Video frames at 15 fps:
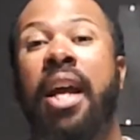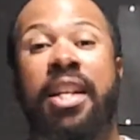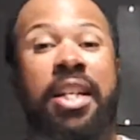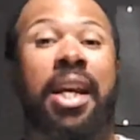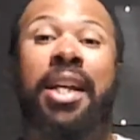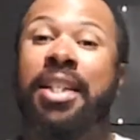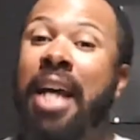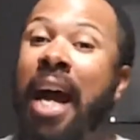
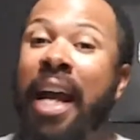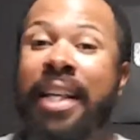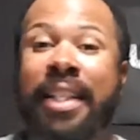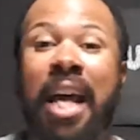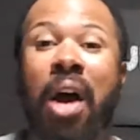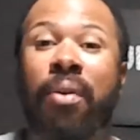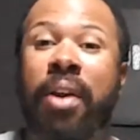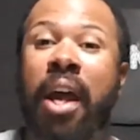Jay Ajayi is
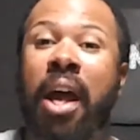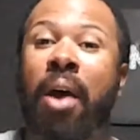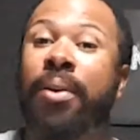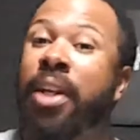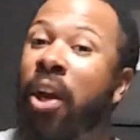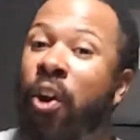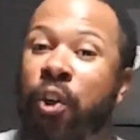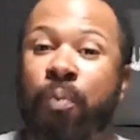out now,
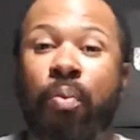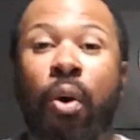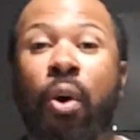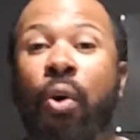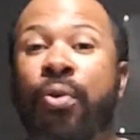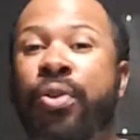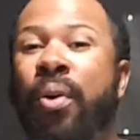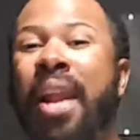Darren
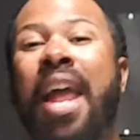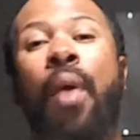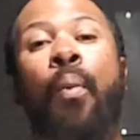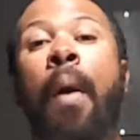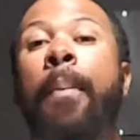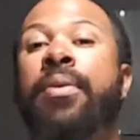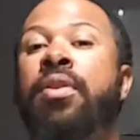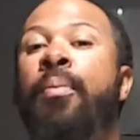Sproles, so a lot of
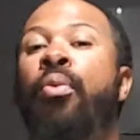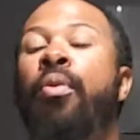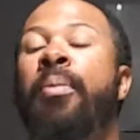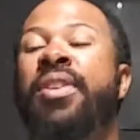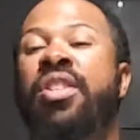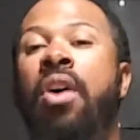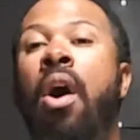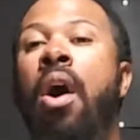weapons are pretty
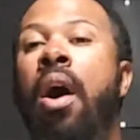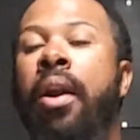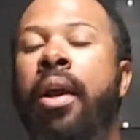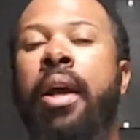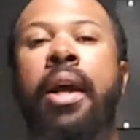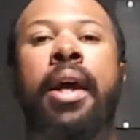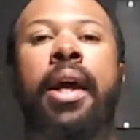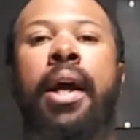much gone.